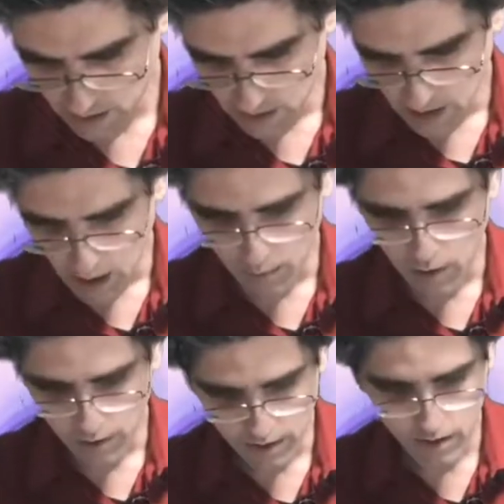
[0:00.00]
I'll
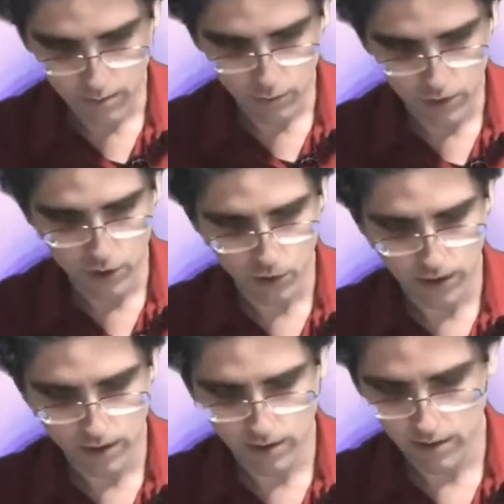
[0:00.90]
probably end up
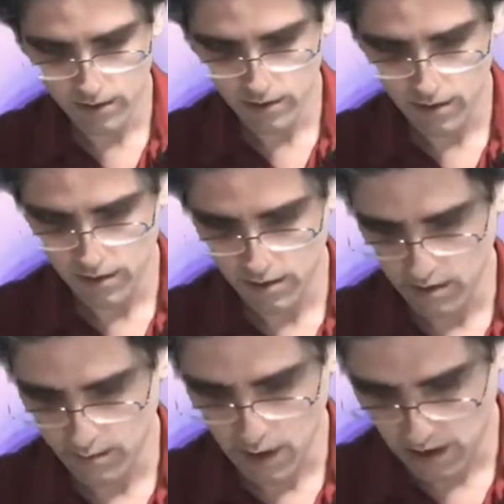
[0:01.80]
redoing
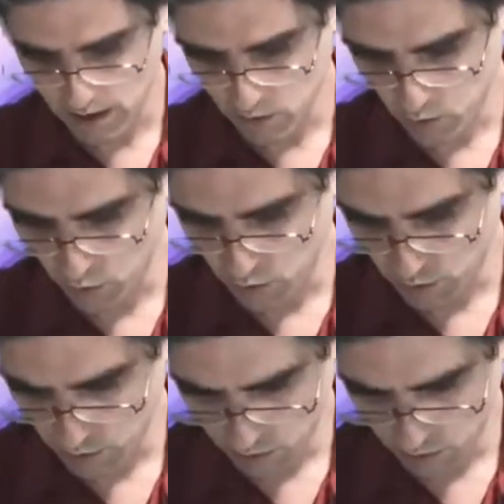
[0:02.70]
the body as a whole.